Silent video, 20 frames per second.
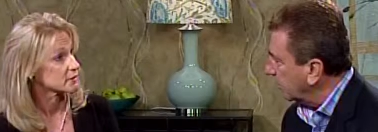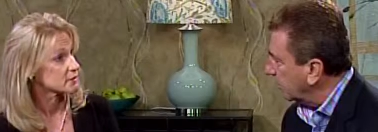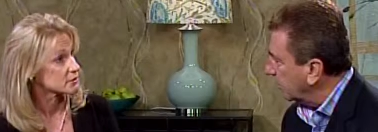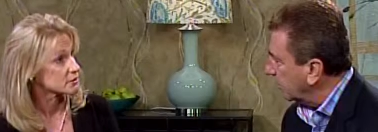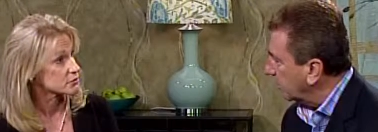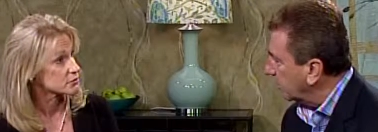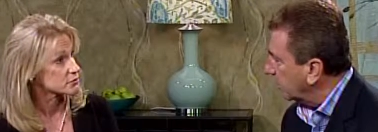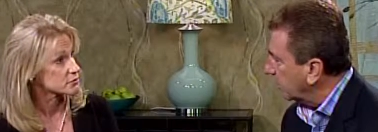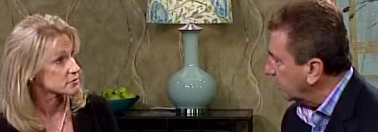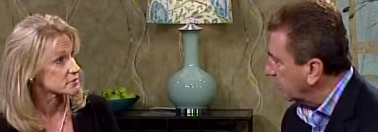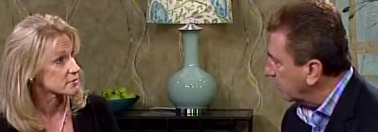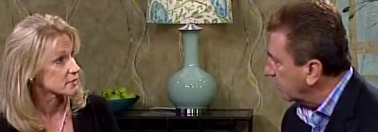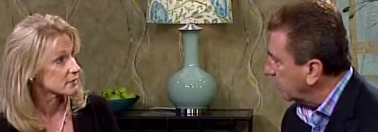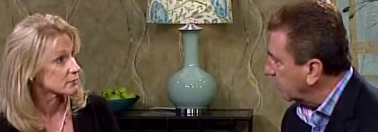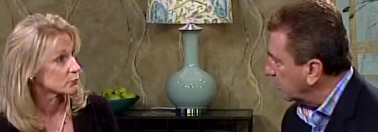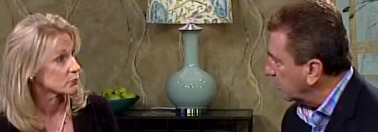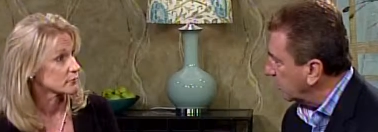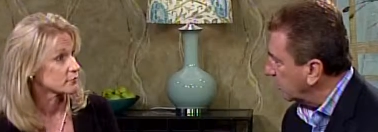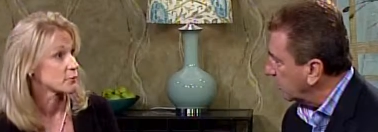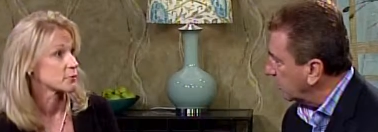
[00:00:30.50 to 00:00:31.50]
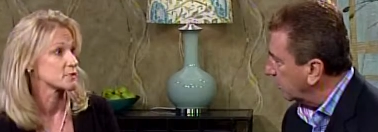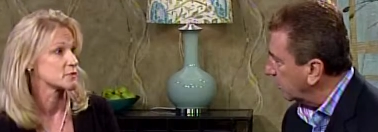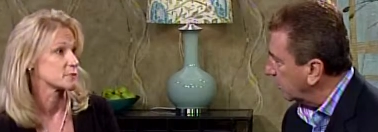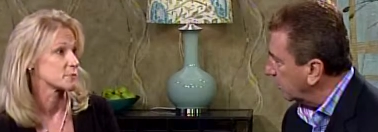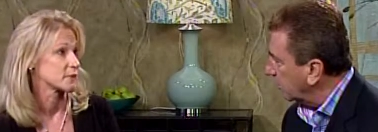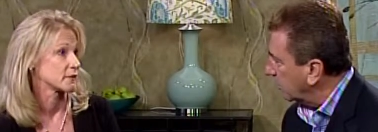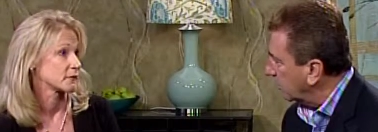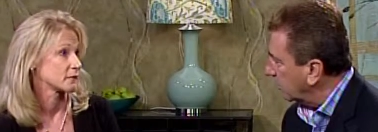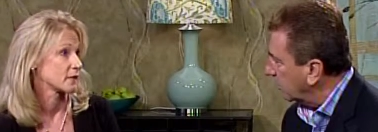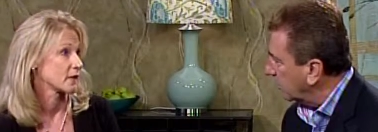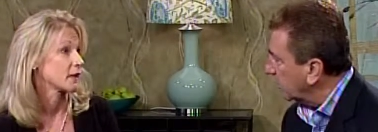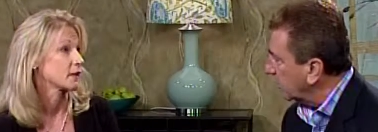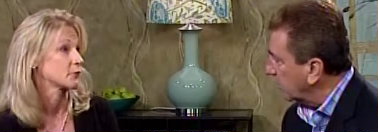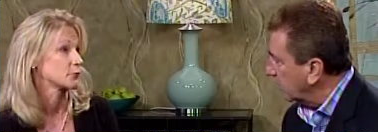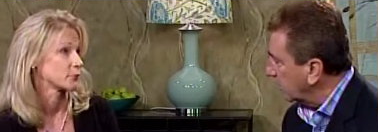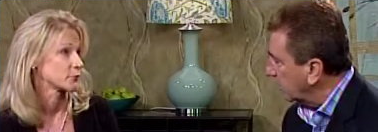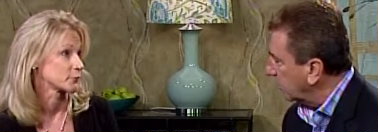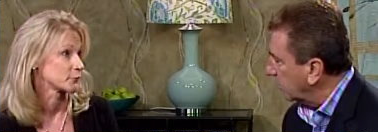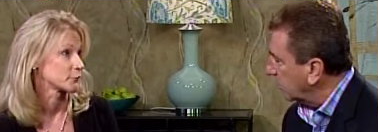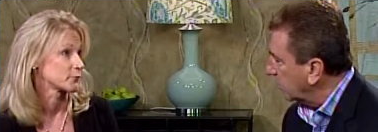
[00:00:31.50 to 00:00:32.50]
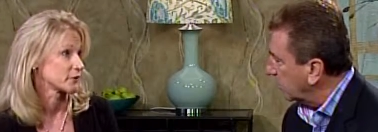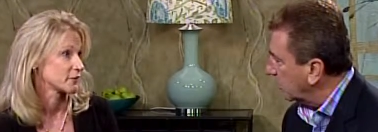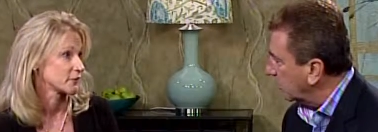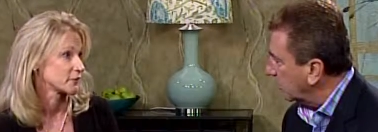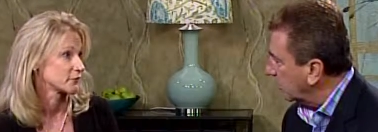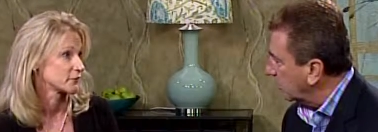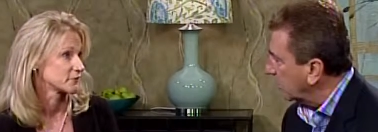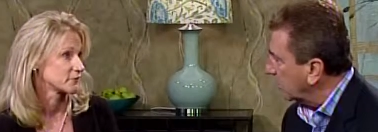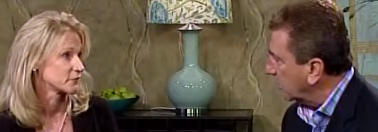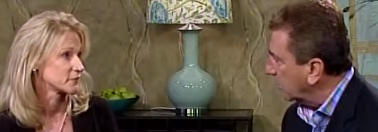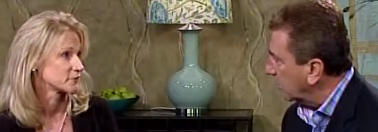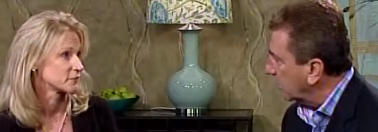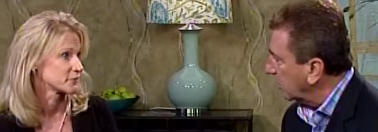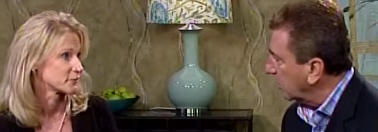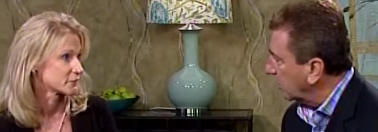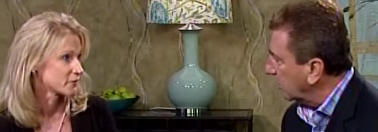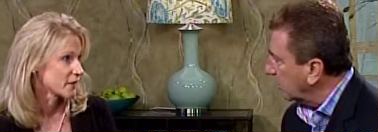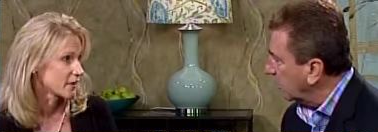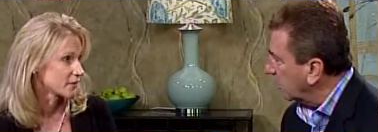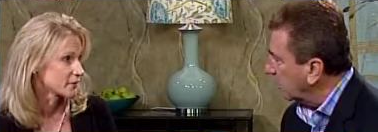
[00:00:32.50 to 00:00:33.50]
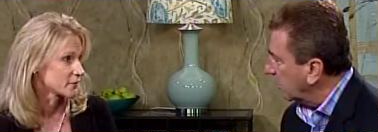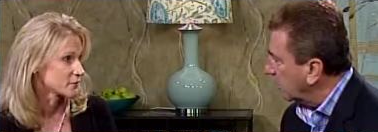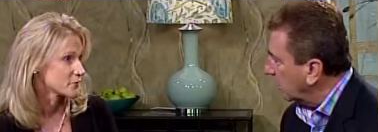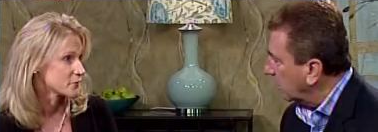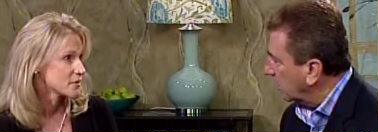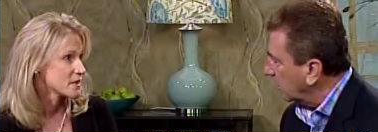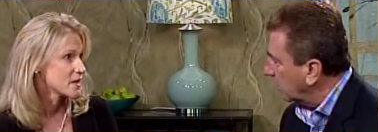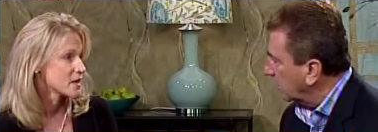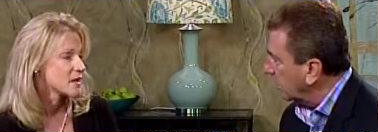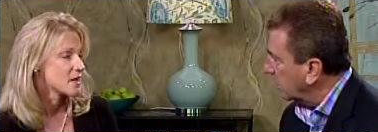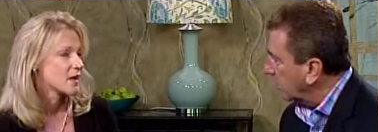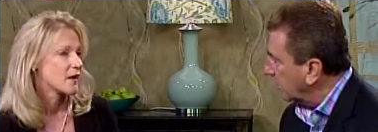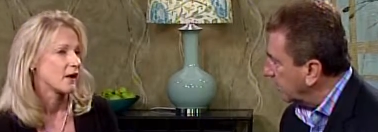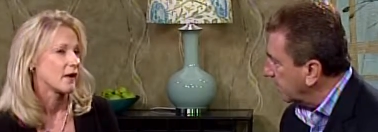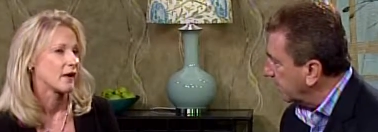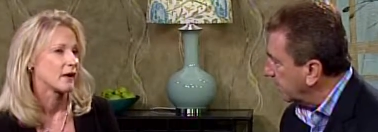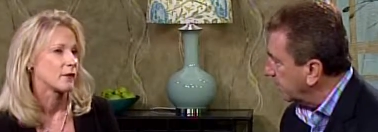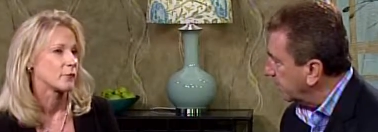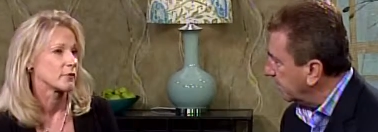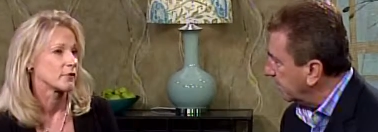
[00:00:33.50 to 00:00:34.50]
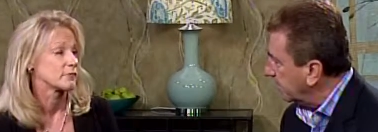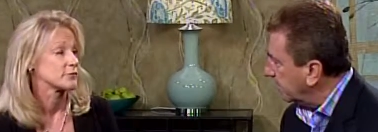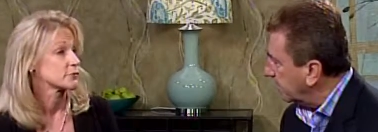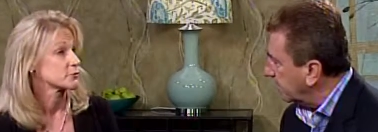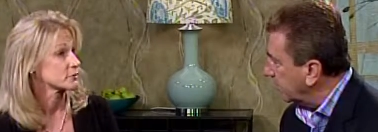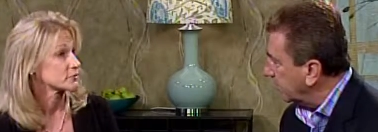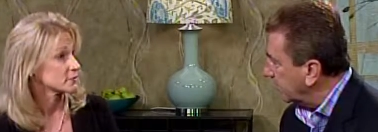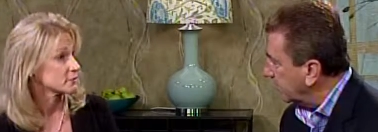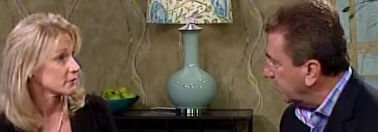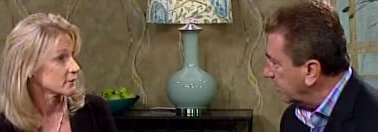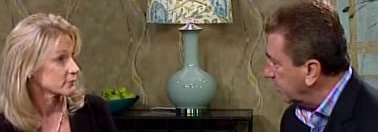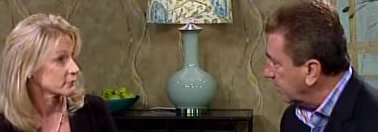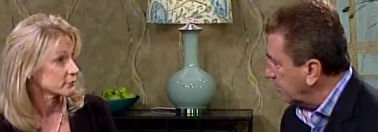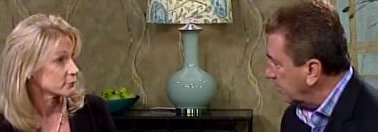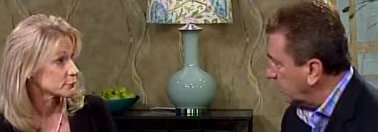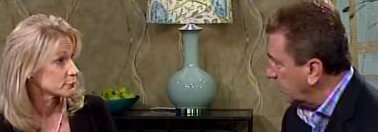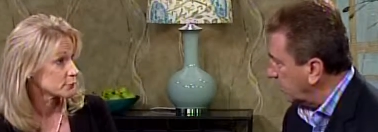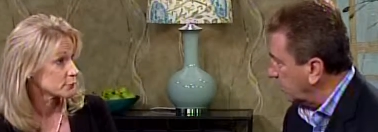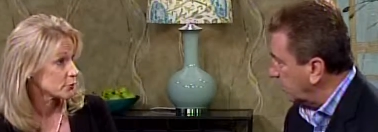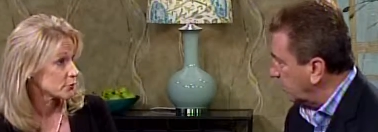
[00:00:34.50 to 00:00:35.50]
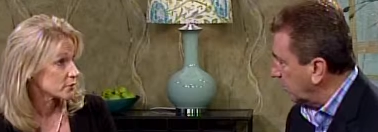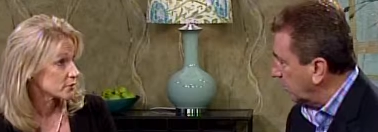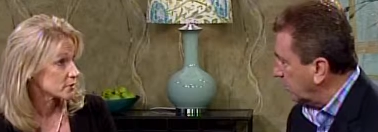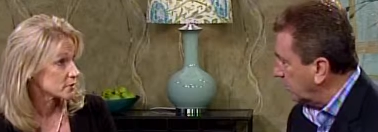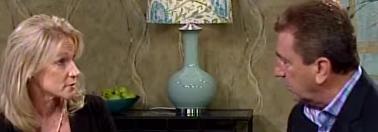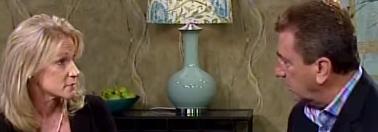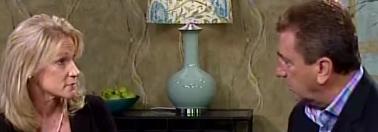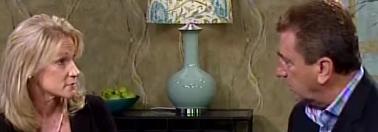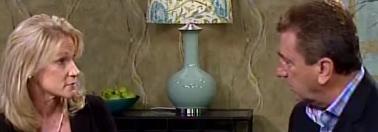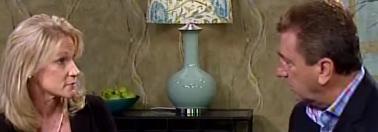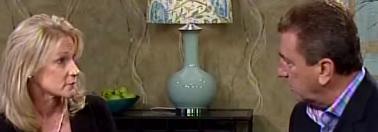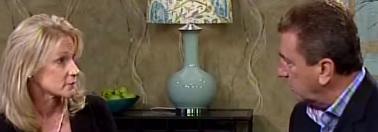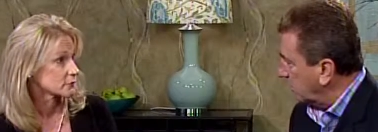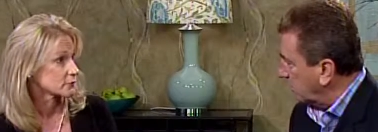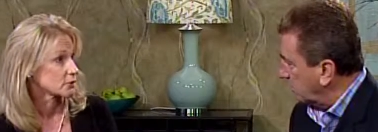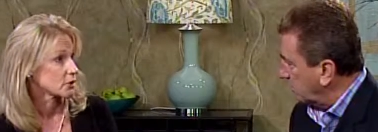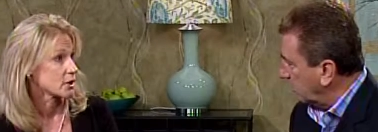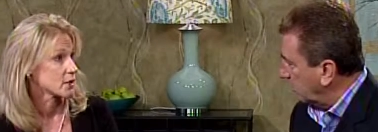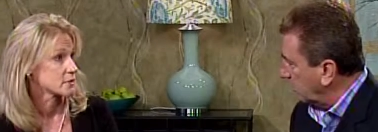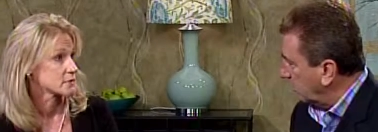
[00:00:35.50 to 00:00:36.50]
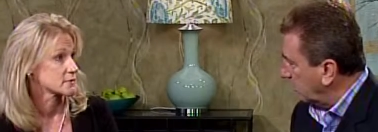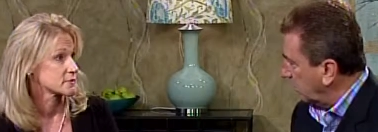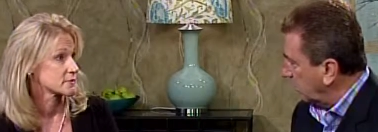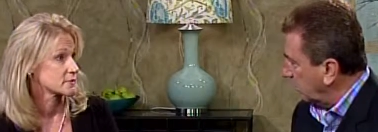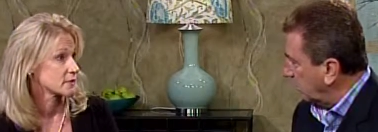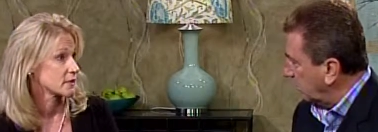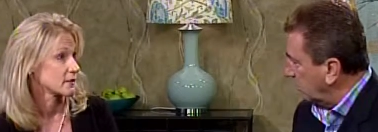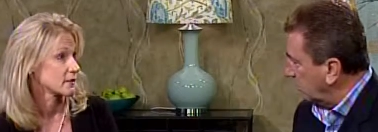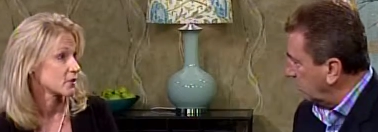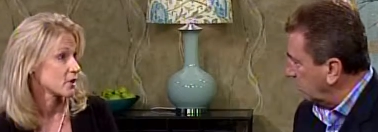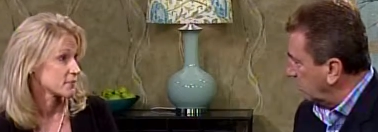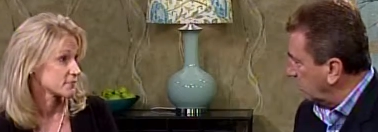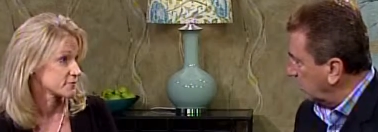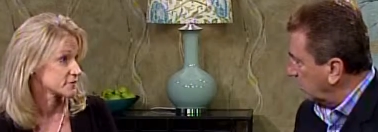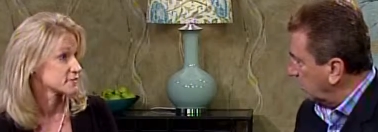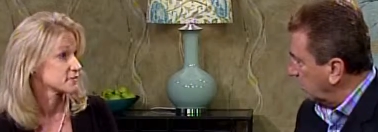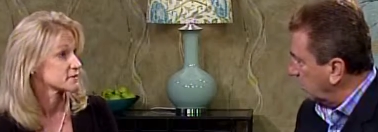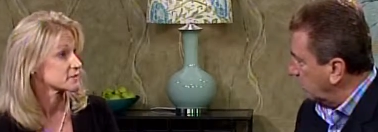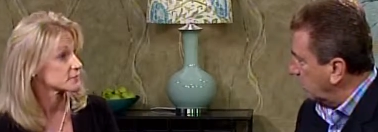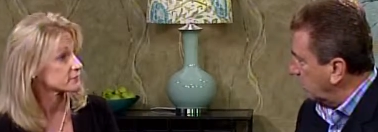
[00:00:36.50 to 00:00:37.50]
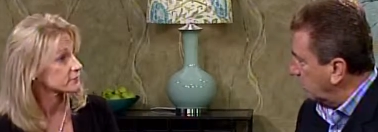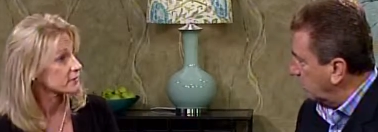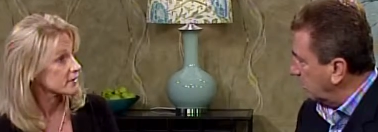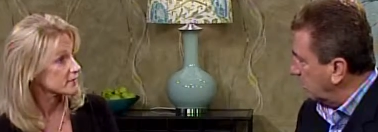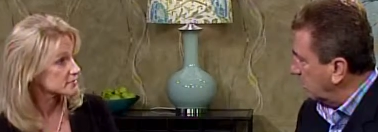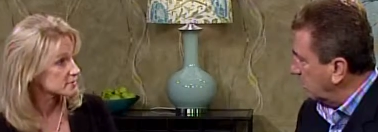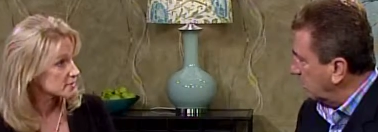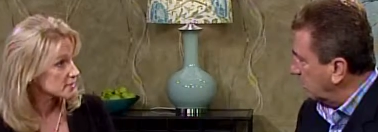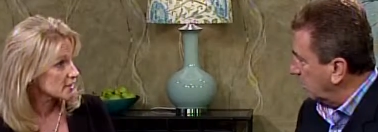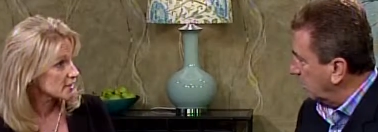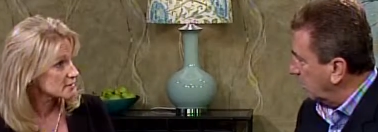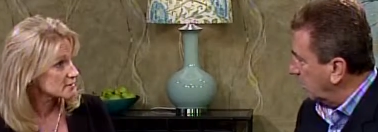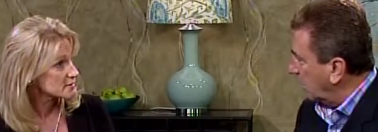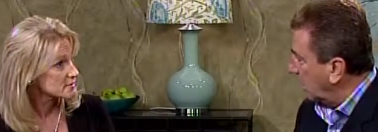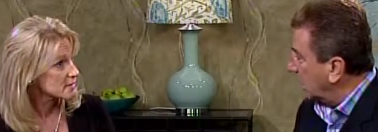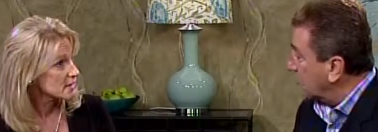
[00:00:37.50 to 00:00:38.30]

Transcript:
Speaker 1: years, and we've always been headquartered right here in Cleveland, Ohio. Uh, we have 1,300 employees across 10 offices in five states.